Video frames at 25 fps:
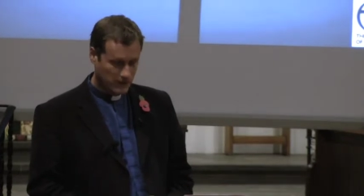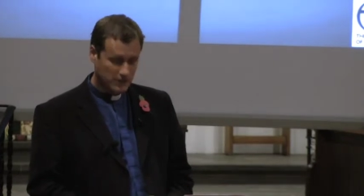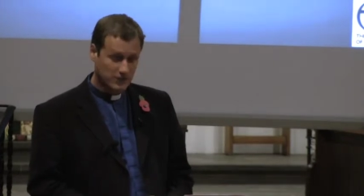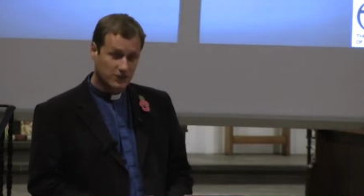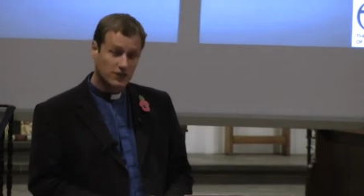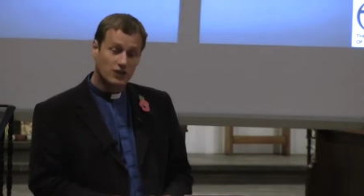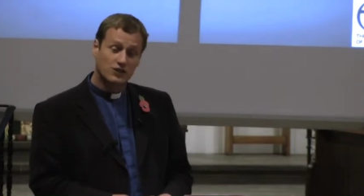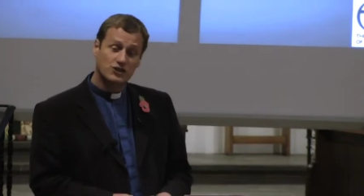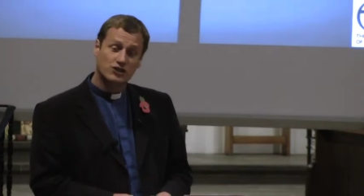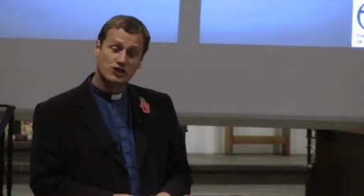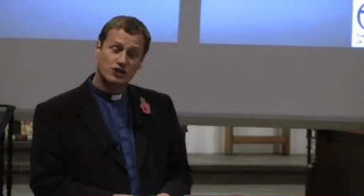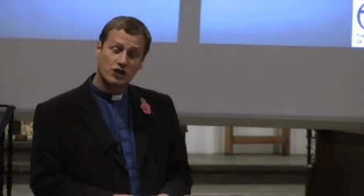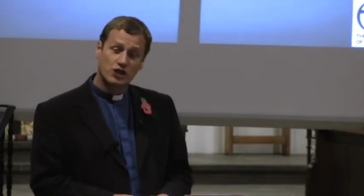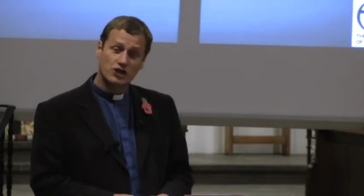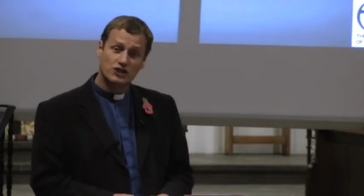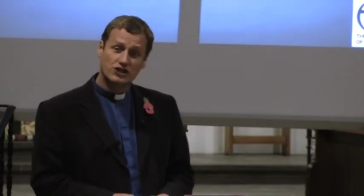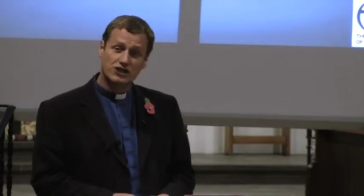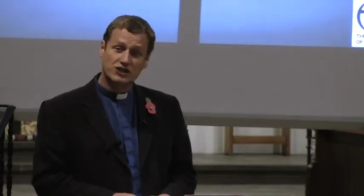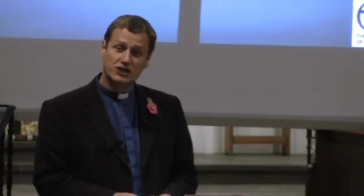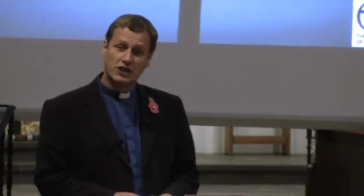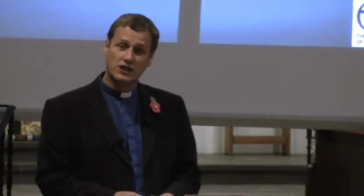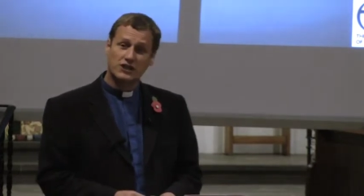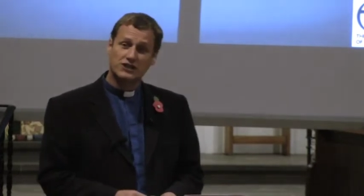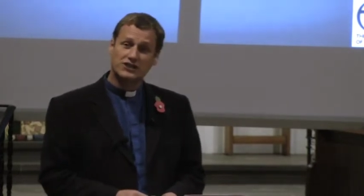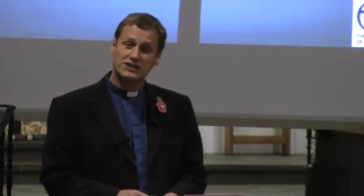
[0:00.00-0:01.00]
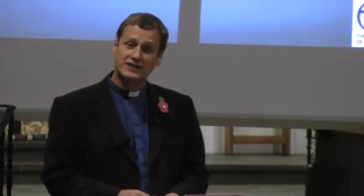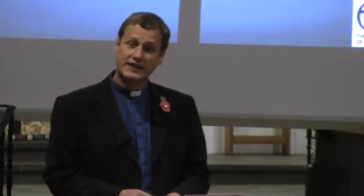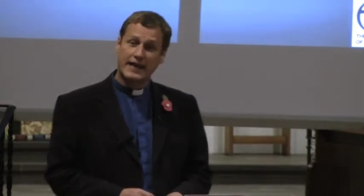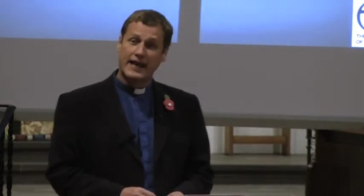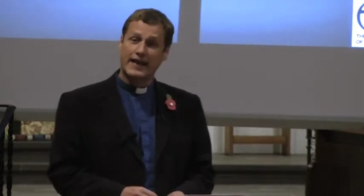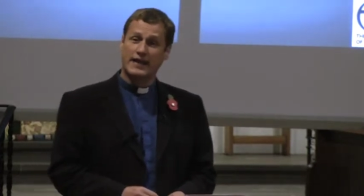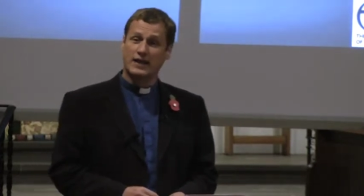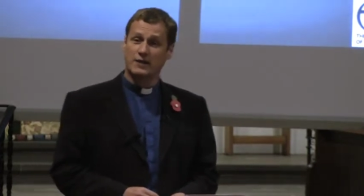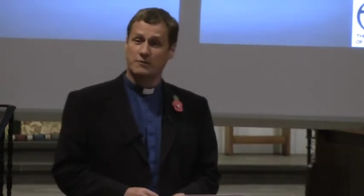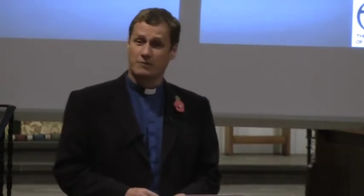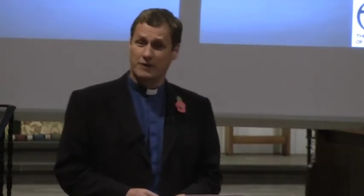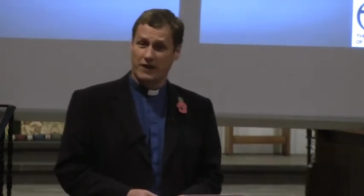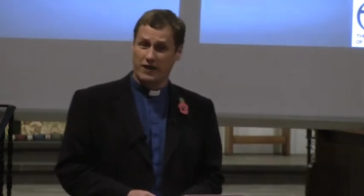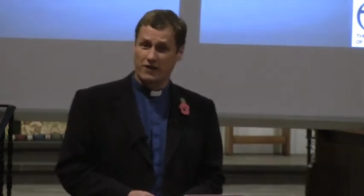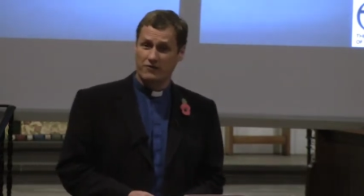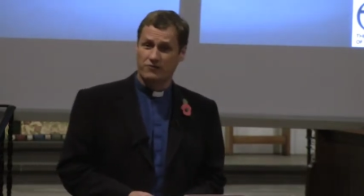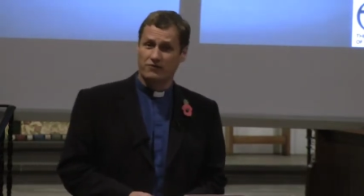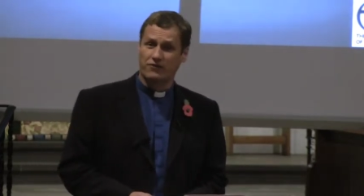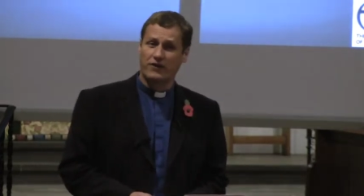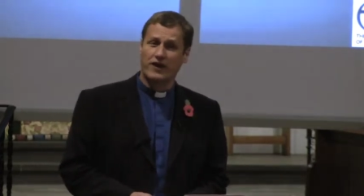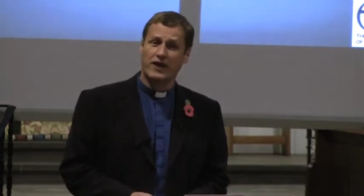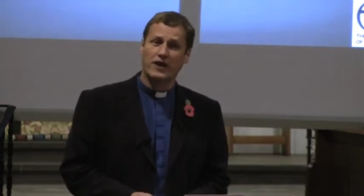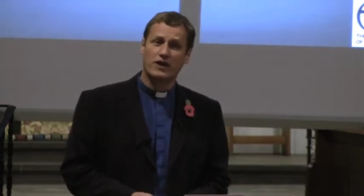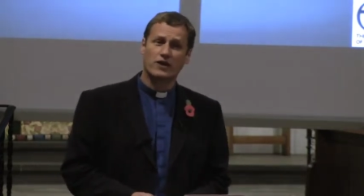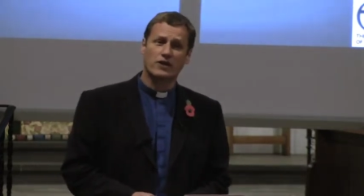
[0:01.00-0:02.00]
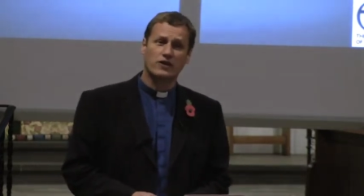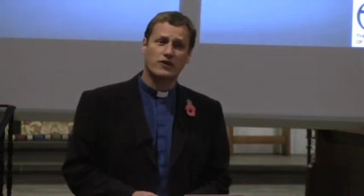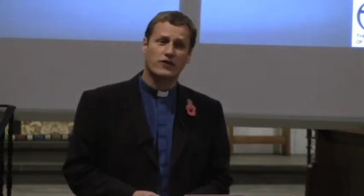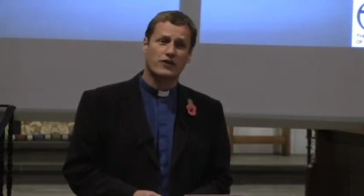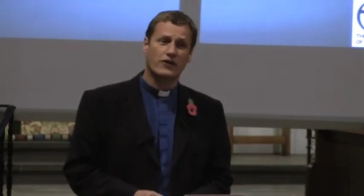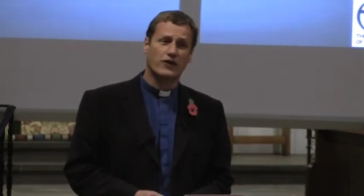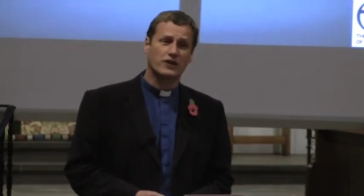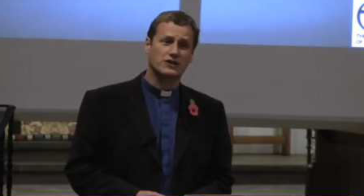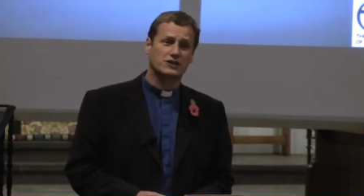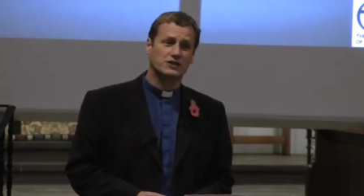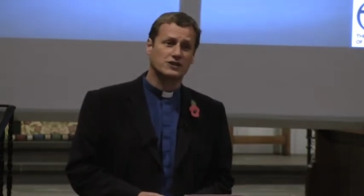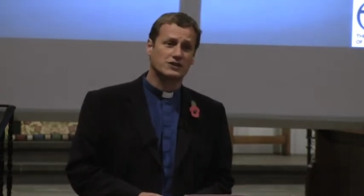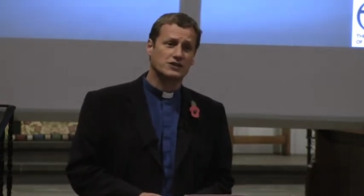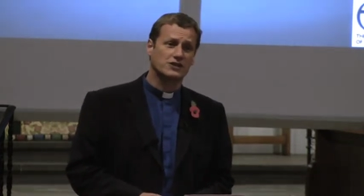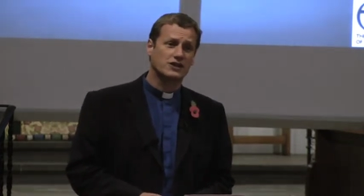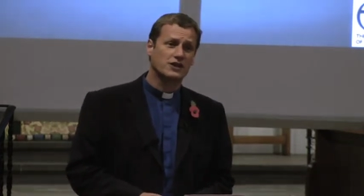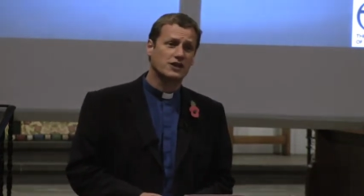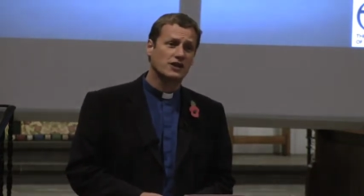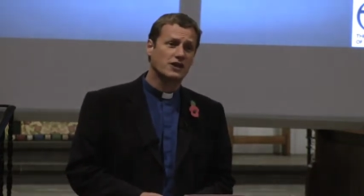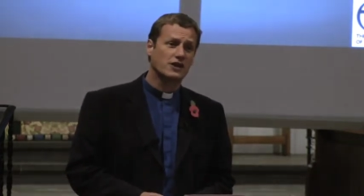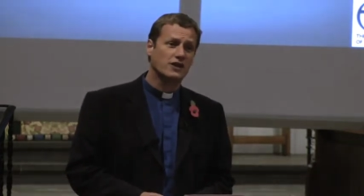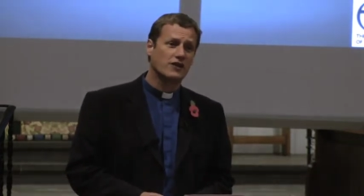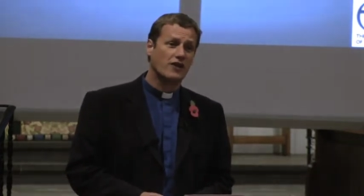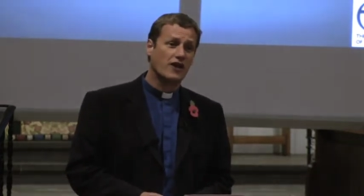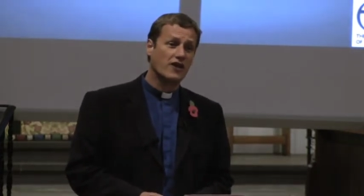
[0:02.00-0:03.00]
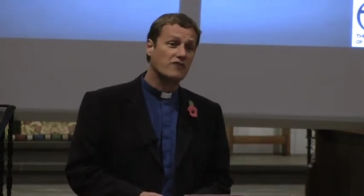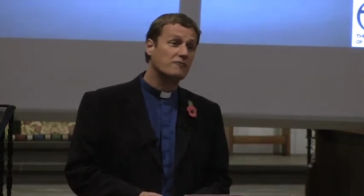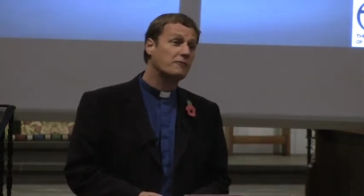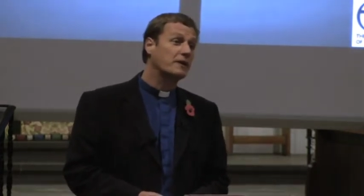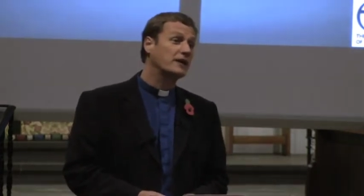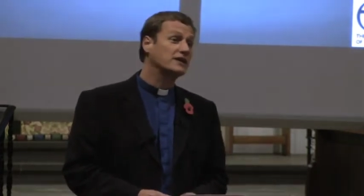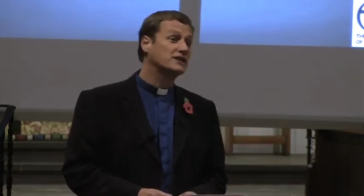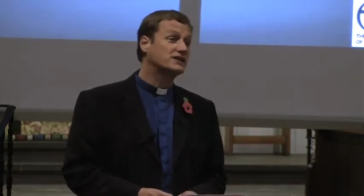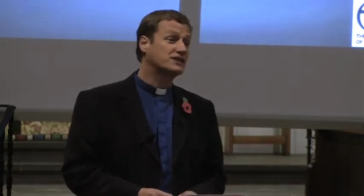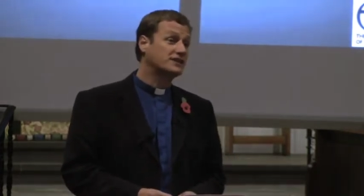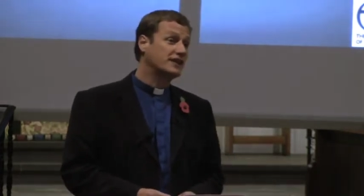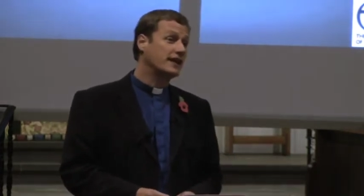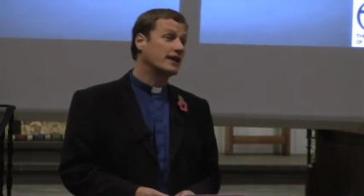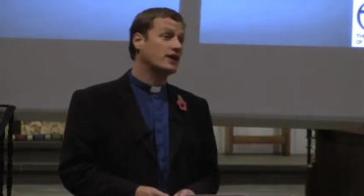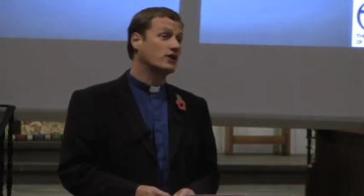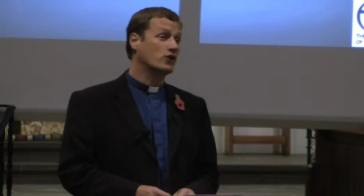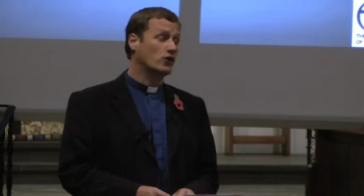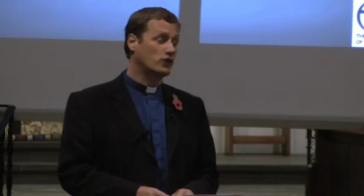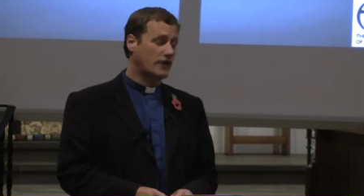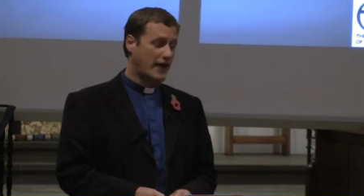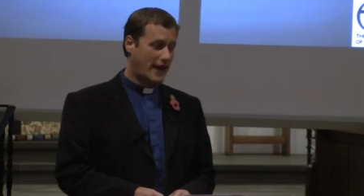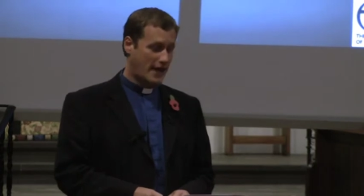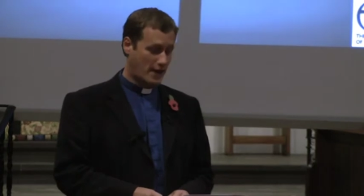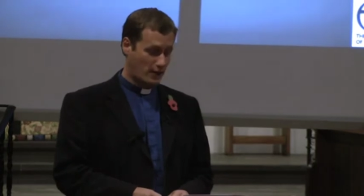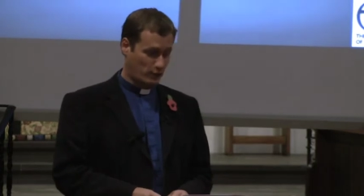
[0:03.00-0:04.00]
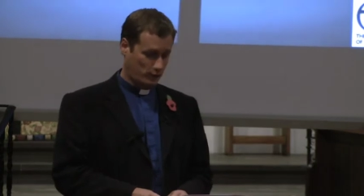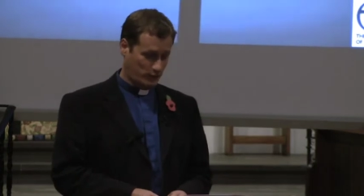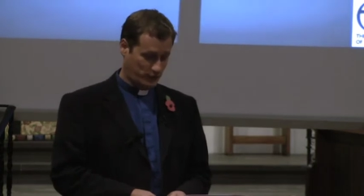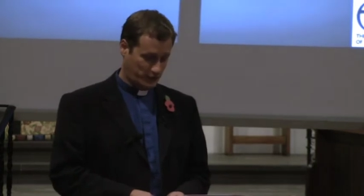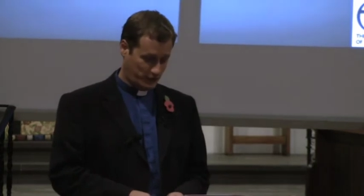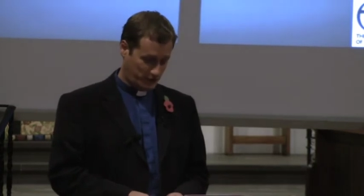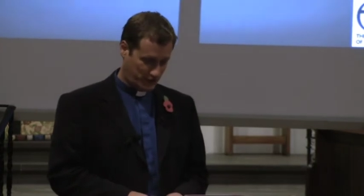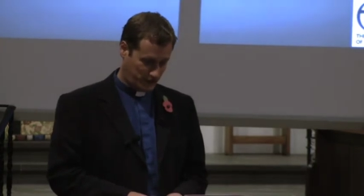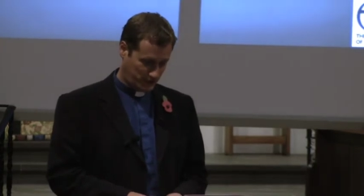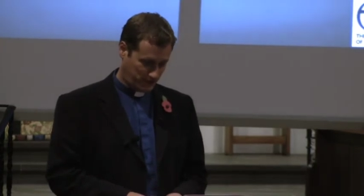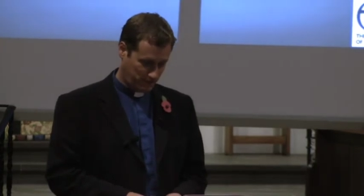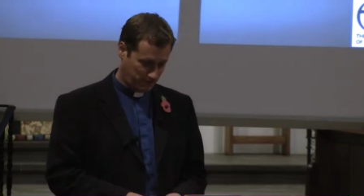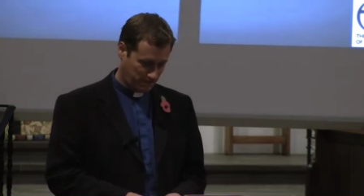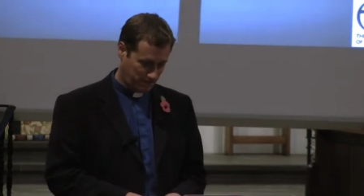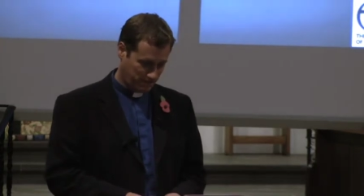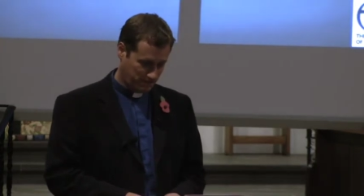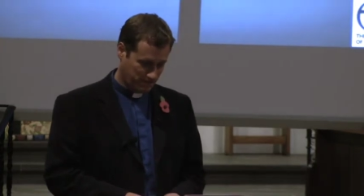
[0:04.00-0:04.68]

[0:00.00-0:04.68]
Such churches understandably feel that they've been singled out,